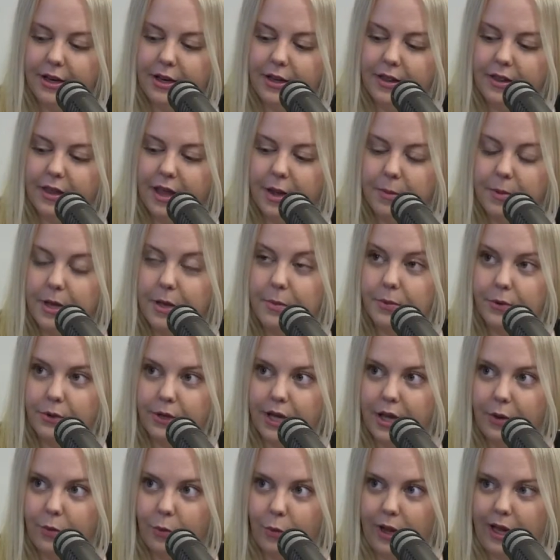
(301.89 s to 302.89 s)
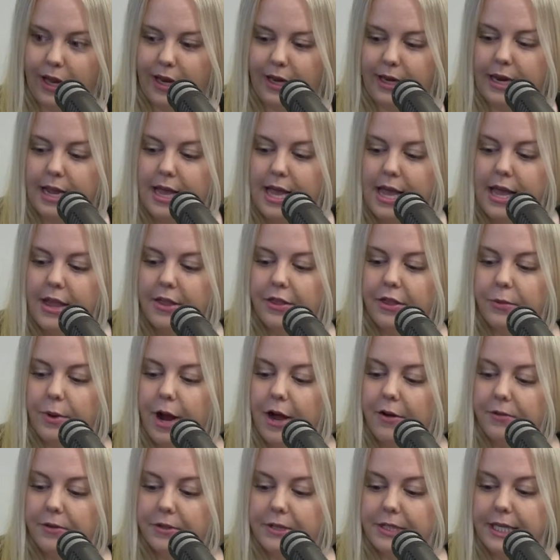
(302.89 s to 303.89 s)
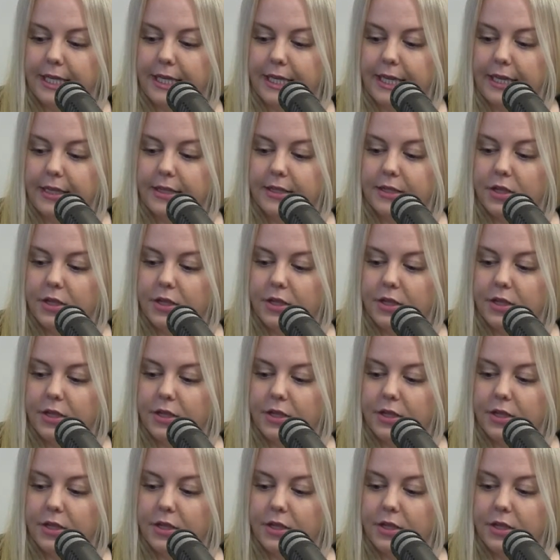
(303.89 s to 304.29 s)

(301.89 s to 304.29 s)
that people can win. The raffle tickets